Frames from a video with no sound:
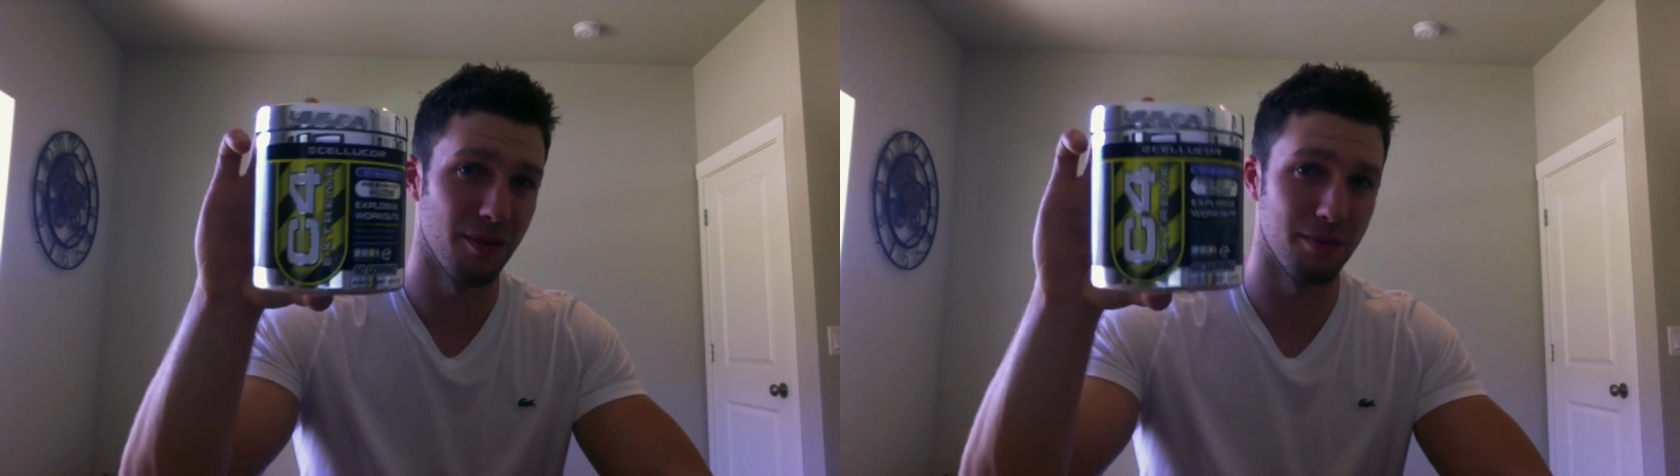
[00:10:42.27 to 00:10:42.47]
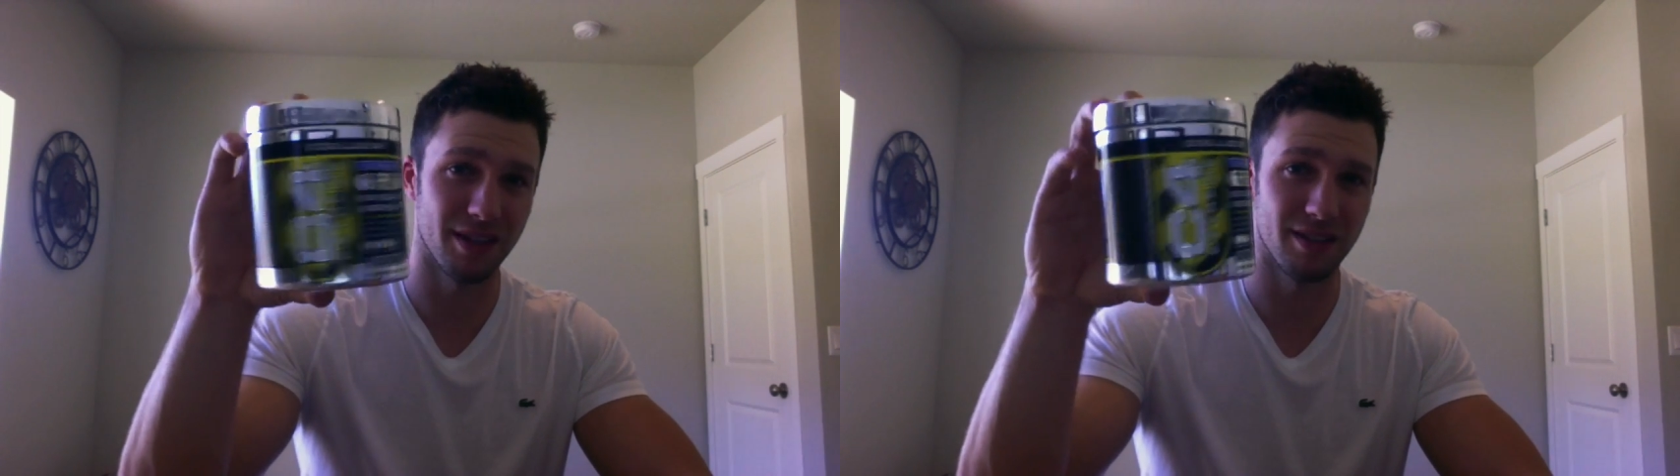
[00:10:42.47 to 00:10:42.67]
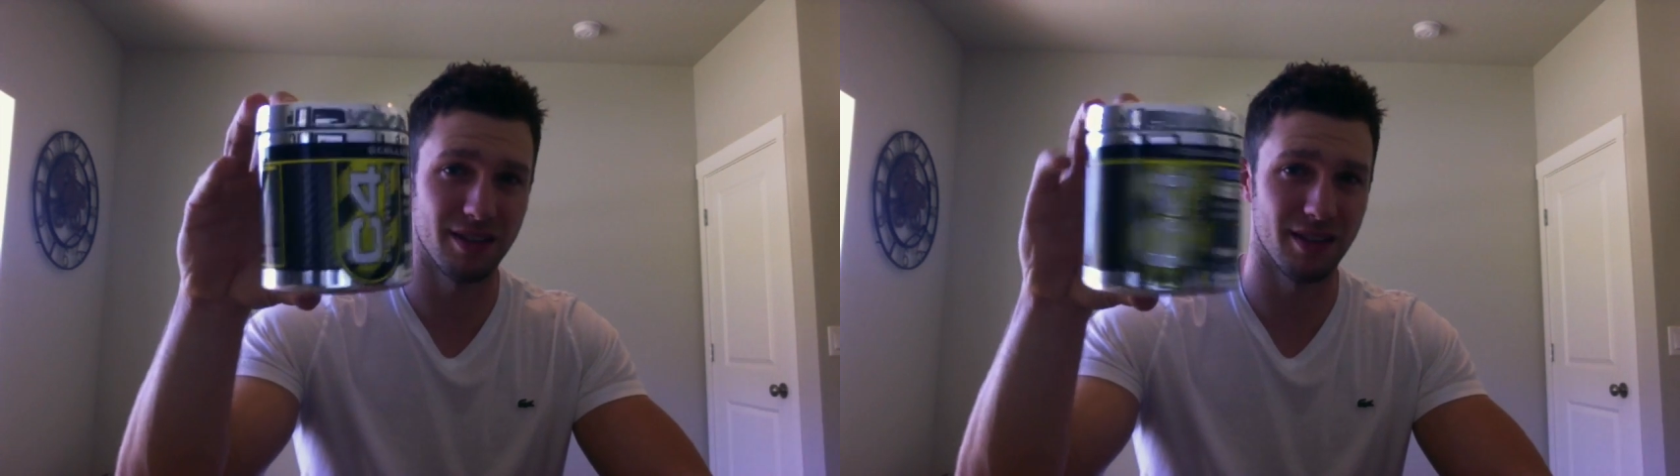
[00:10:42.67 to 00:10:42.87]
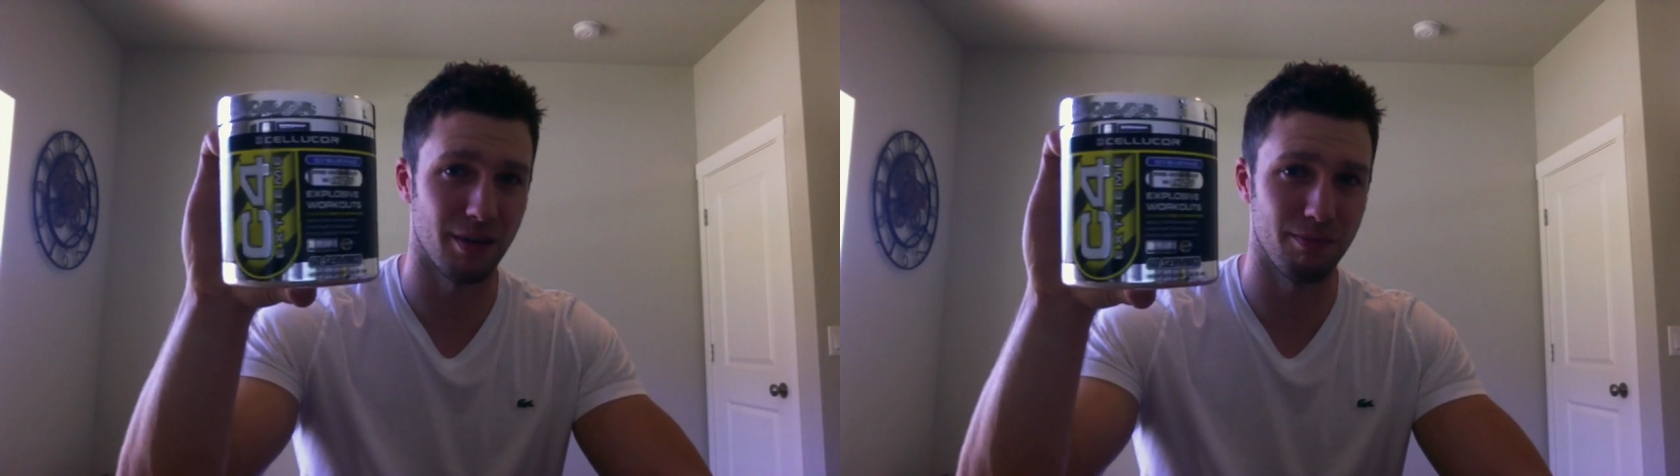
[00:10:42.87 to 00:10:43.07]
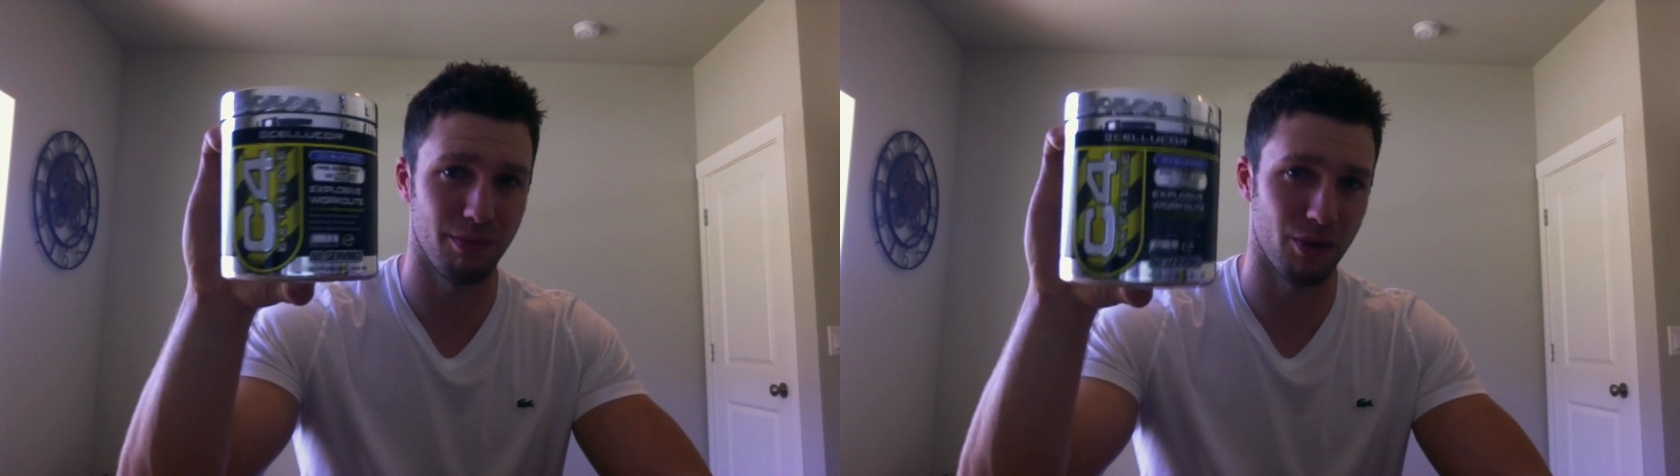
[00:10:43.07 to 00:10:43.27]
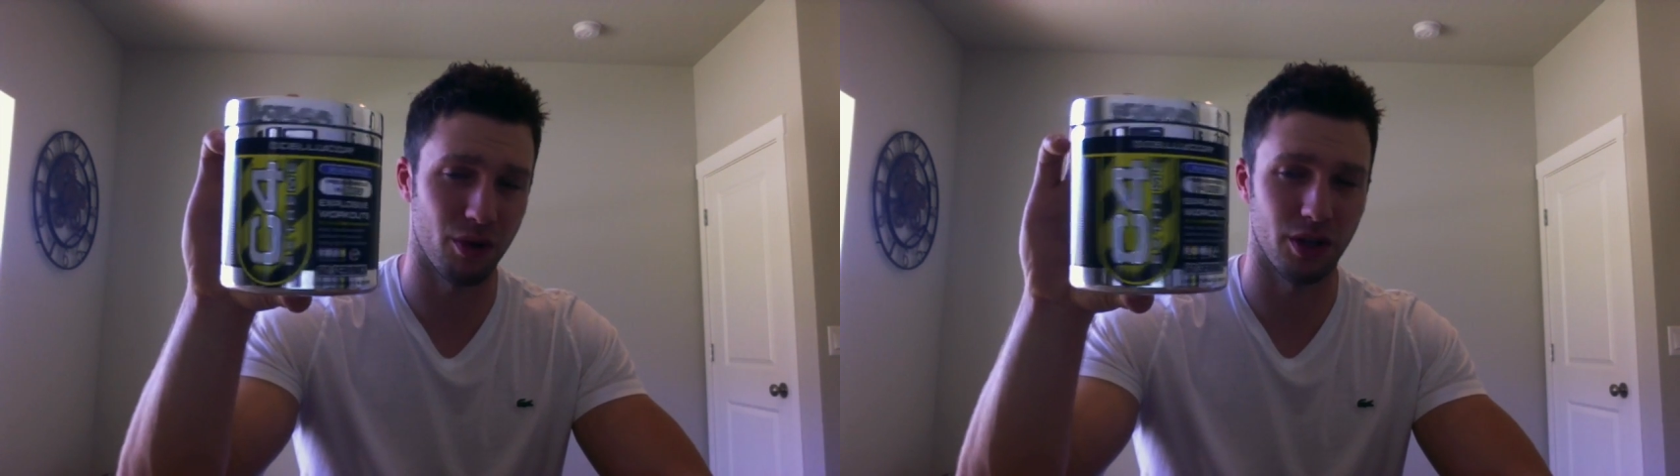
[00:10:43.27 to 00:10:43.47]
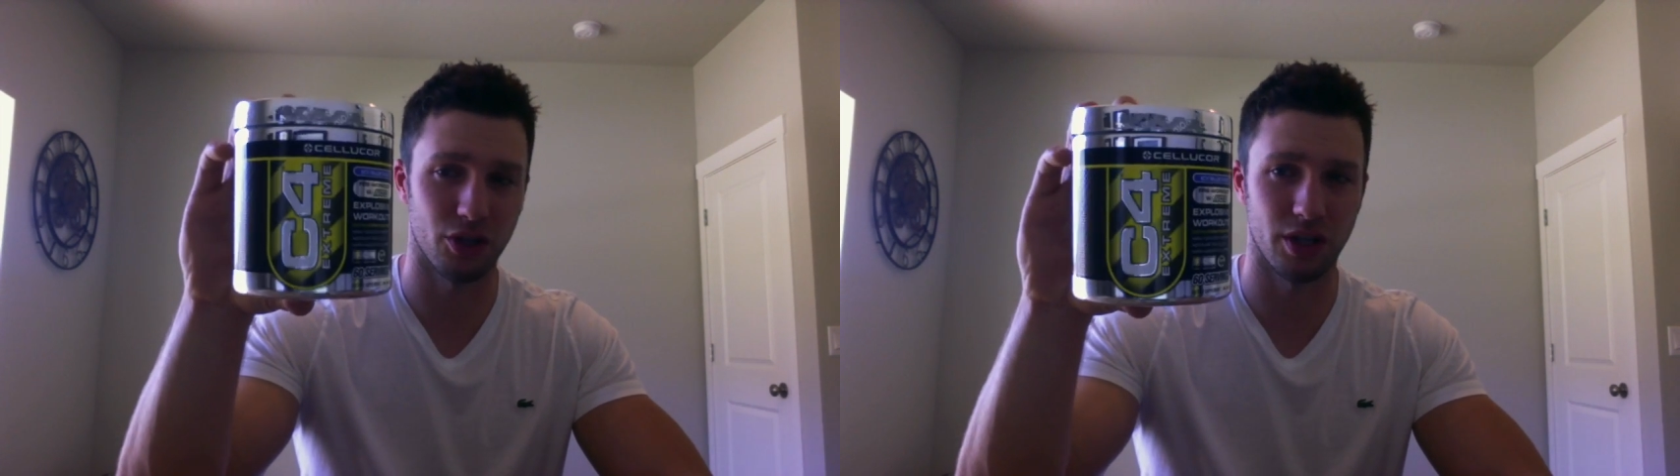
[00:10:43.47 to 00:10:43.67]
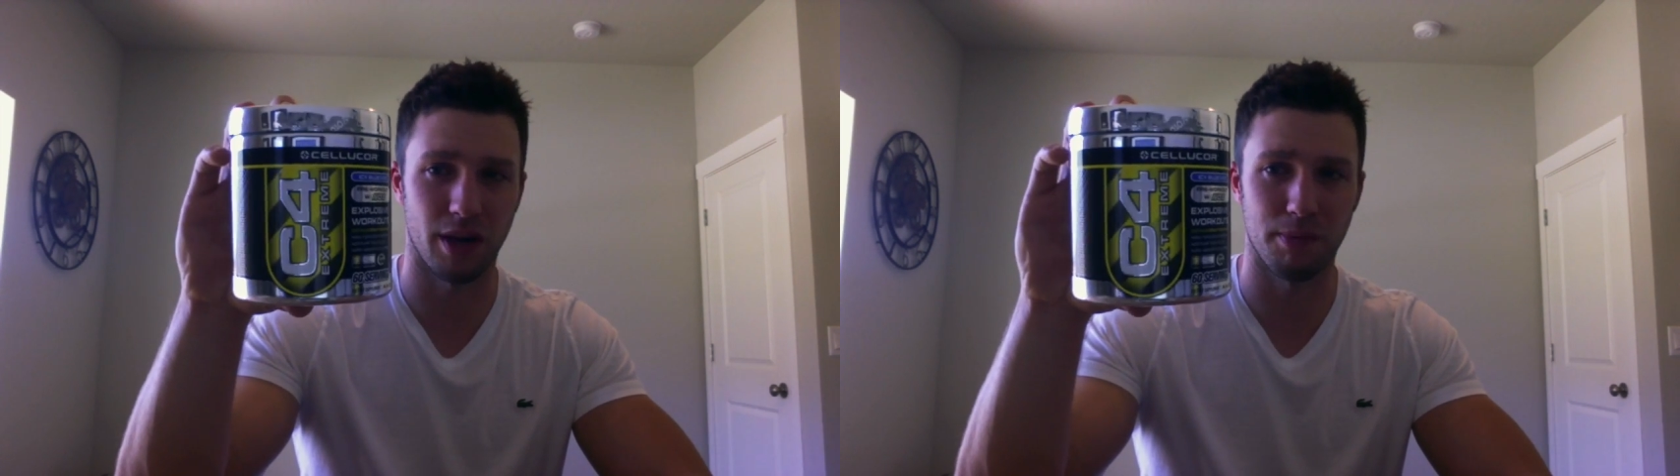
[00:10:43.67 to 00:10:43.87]
mix this up, throw it in your
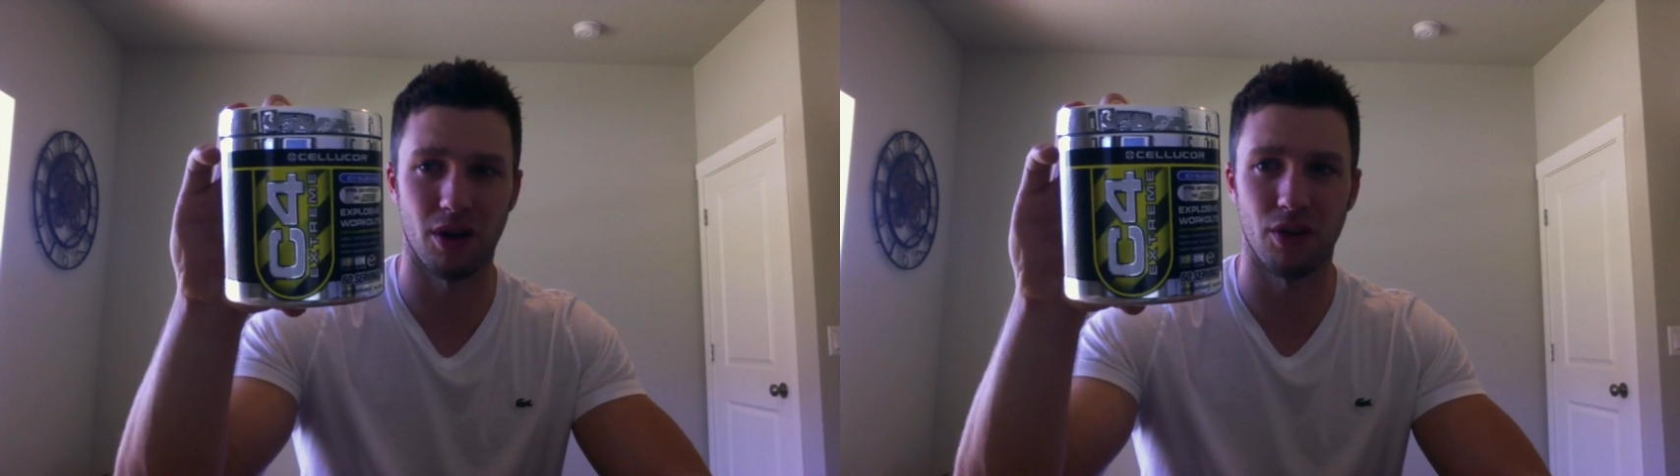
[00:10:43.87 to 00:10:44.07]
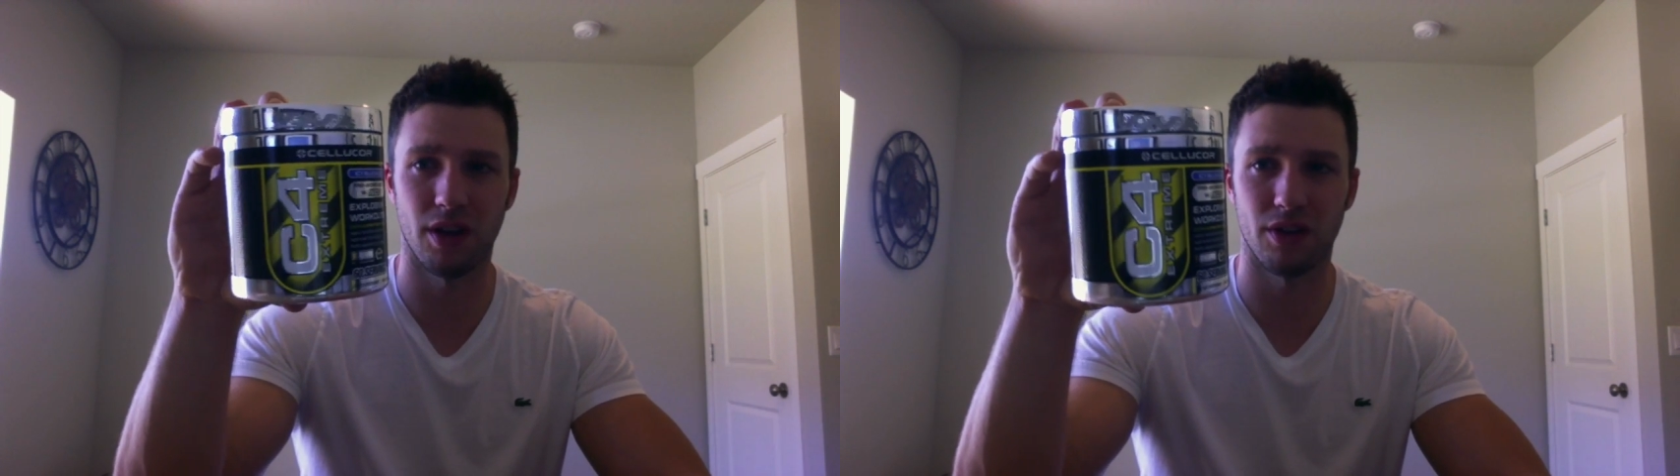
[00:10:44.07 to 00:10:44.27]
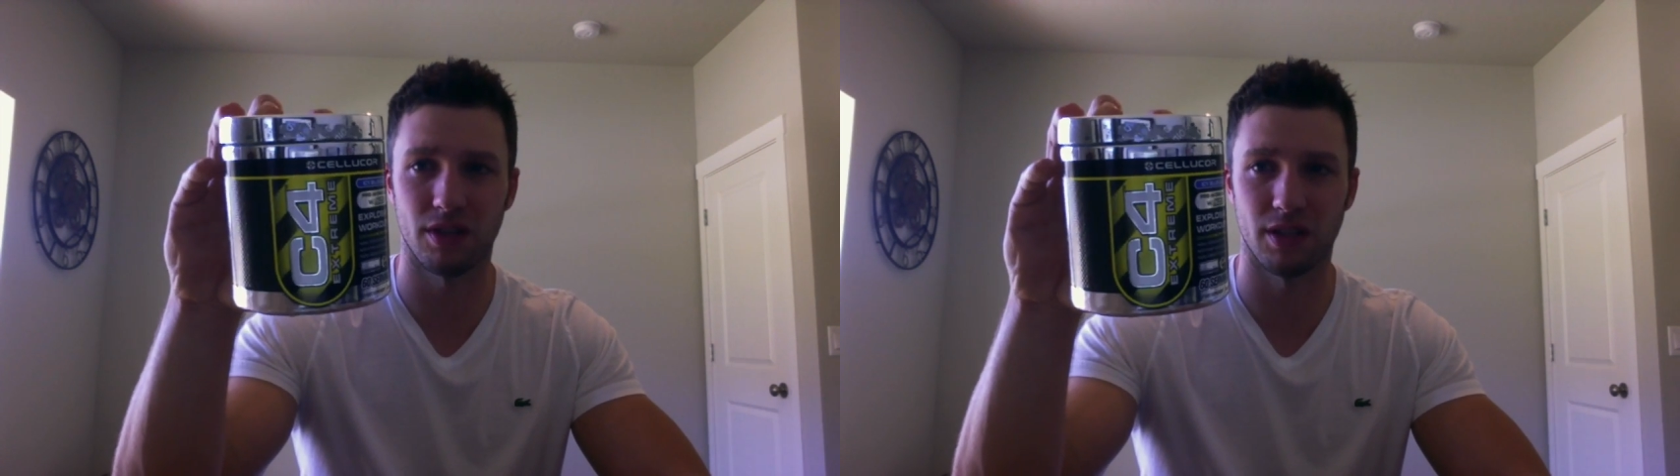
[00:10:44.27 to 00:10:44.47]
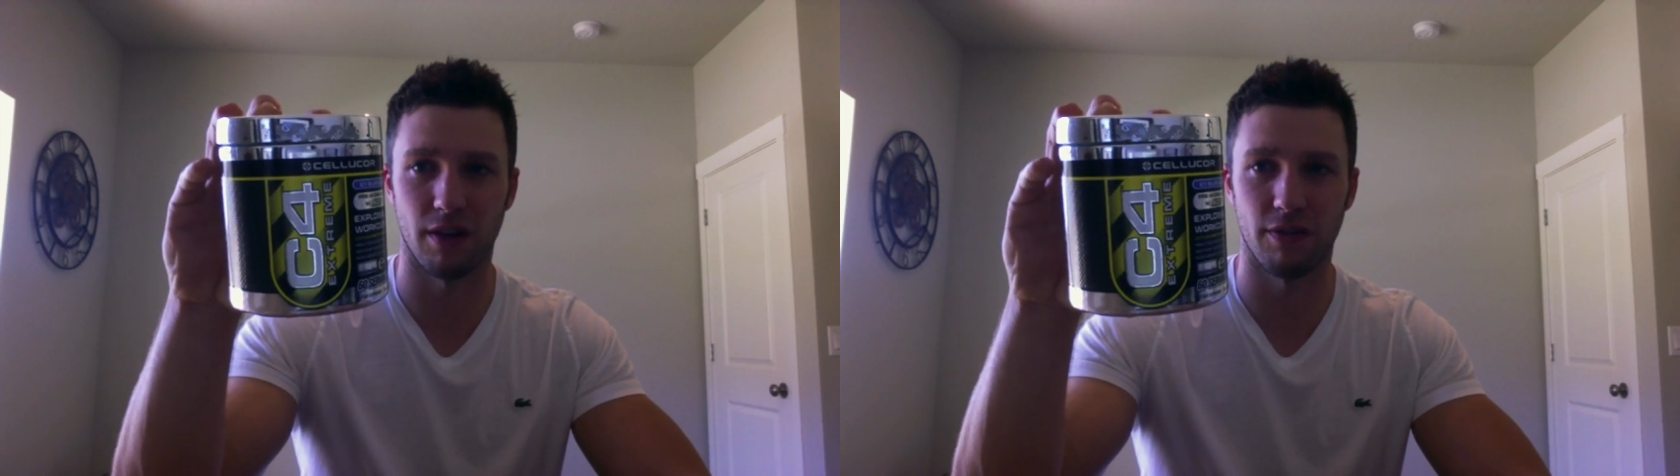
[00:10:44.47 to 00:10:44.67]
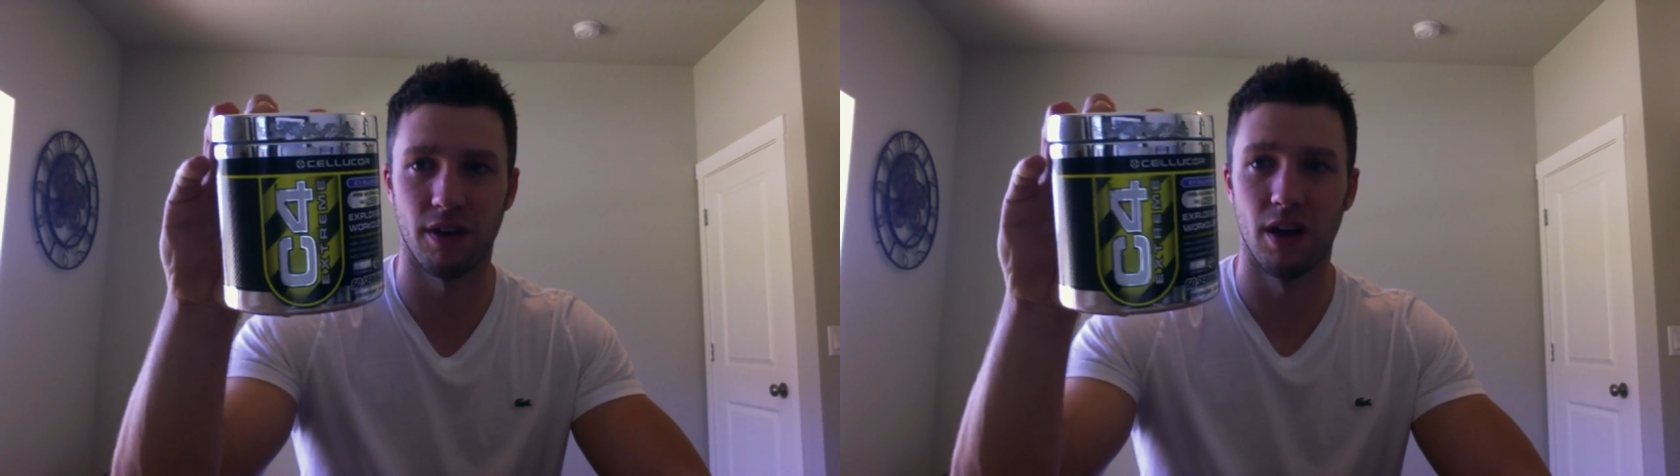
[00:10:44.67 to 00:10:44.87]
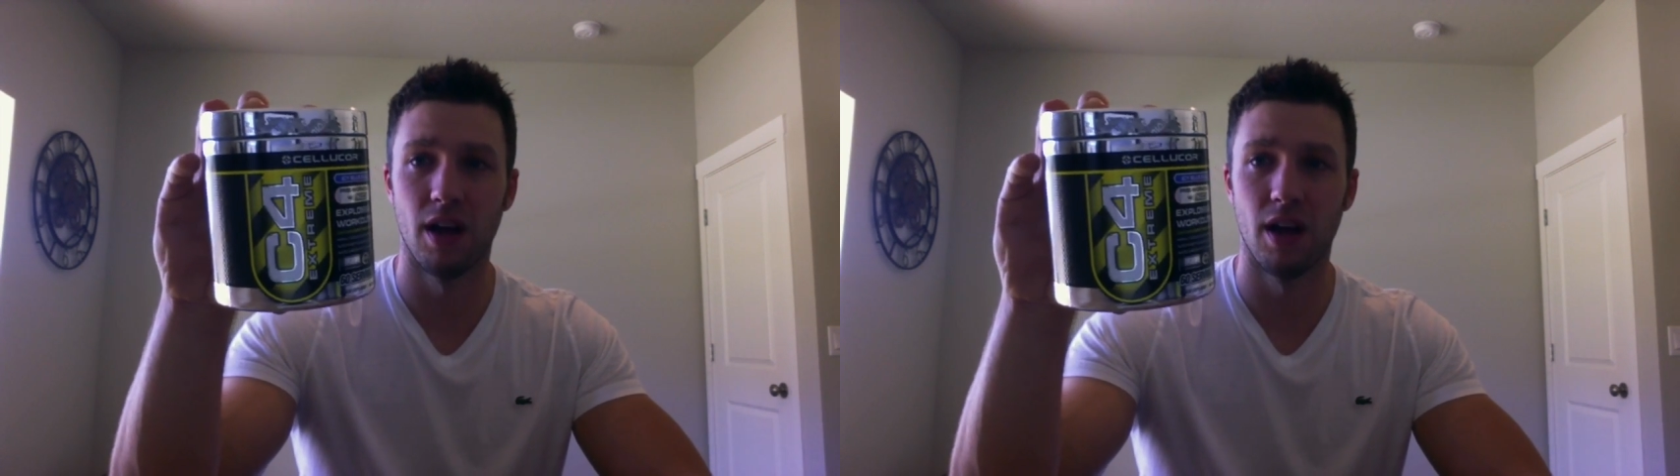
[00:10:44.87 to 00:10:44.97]
shake. But all the other stuff,